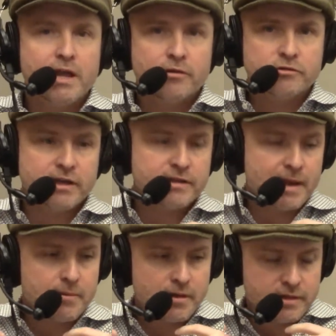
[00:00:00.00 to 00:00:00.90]
There's like
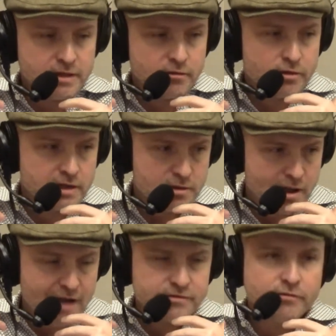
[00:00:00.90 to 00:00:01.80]
that the
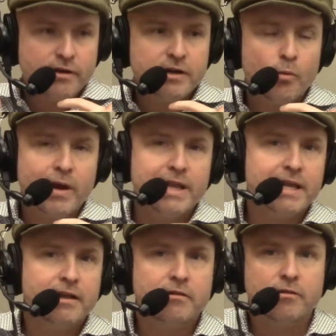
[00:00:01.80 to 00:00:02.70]
you have to find a way to
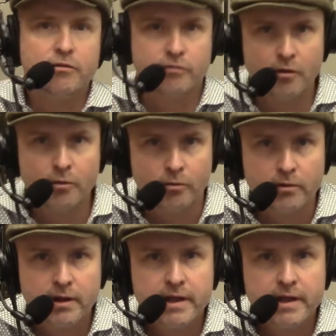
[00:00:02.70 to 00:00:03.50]
get into the zone.